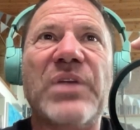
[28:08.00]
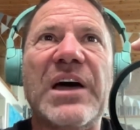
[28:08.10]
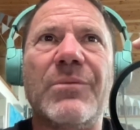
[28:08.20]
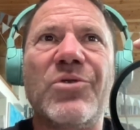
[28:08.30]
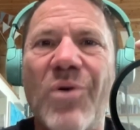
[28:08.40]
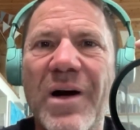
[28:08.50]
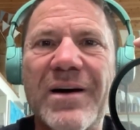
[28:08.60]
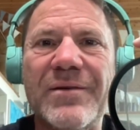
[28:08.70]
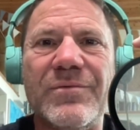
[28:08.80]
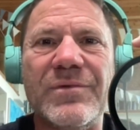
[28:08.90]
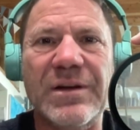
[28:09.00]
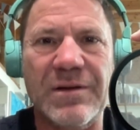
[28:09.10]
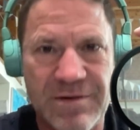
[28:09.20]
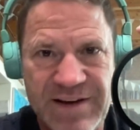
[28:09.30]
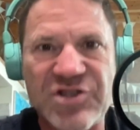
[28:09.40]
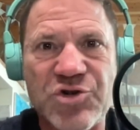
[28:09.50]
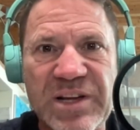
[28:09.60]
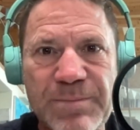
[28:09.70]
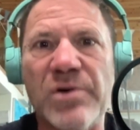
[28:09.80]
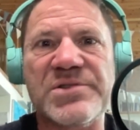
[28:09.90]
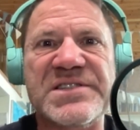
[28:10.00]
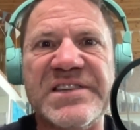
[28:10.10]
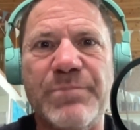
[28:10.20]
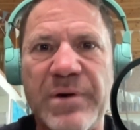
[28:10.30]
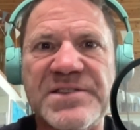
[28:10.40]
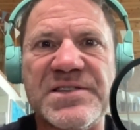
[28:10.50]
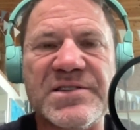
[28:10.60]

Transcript: I'm quite a naturally positive person,